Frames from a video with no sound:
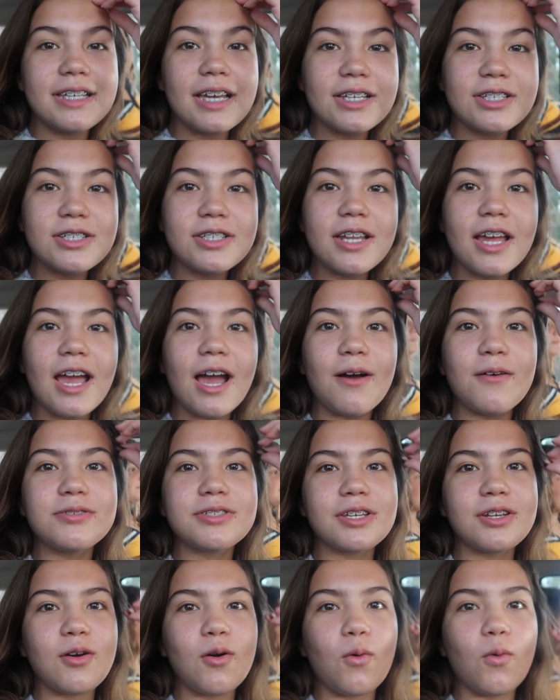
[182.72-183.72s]
Yesterday I
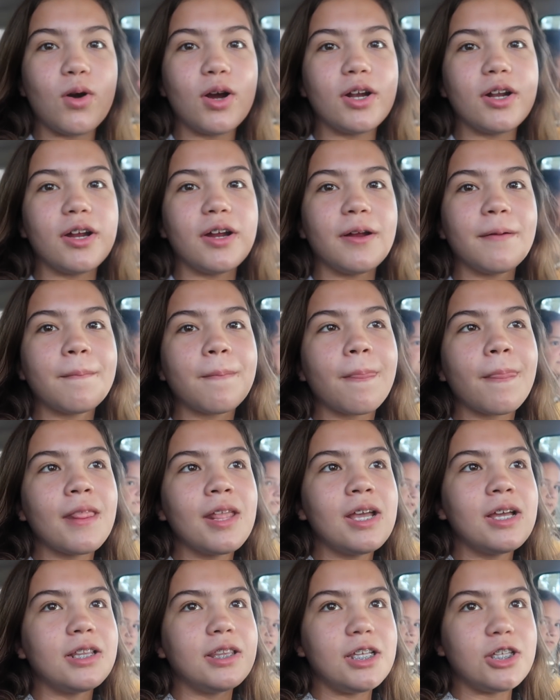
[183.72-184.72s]
was gonna order
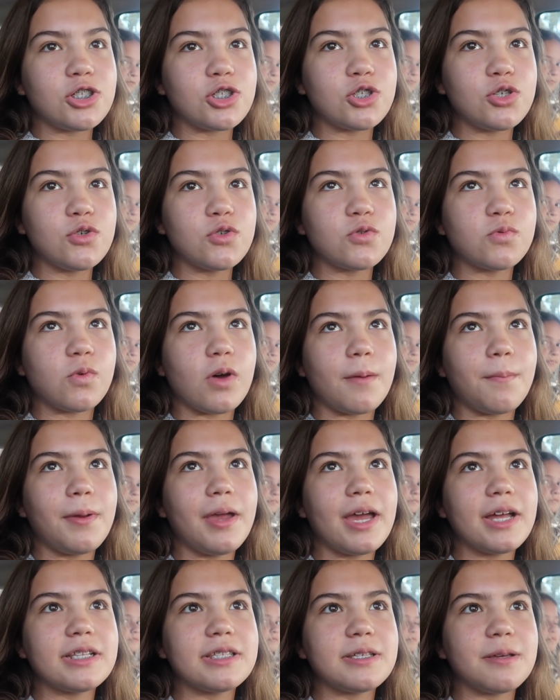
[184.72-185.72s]
these two
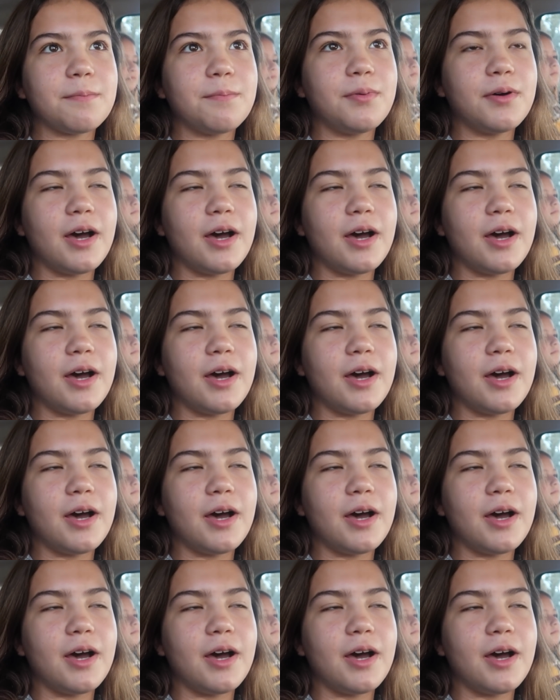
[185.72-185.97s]
sweatpants,